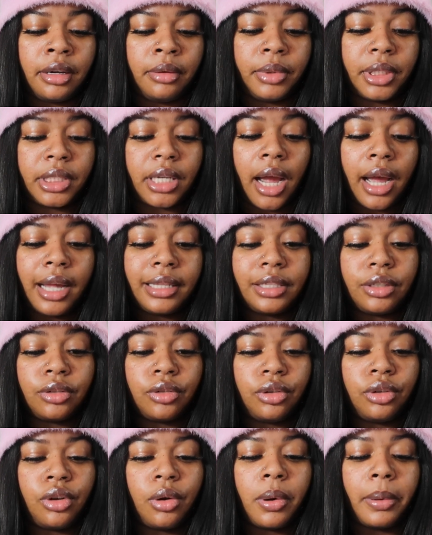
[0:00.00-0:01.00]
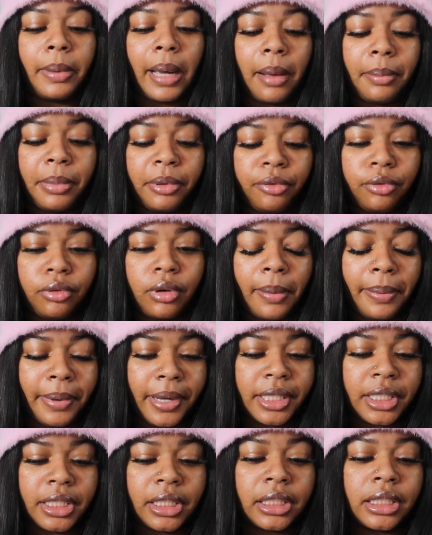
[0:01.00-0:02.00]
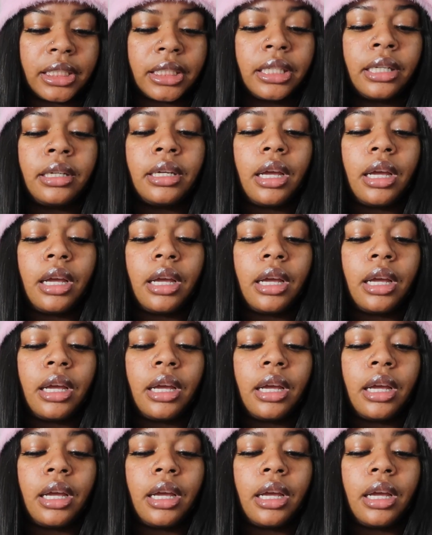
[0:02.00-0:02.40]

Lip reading: which I did not know about before I purchased.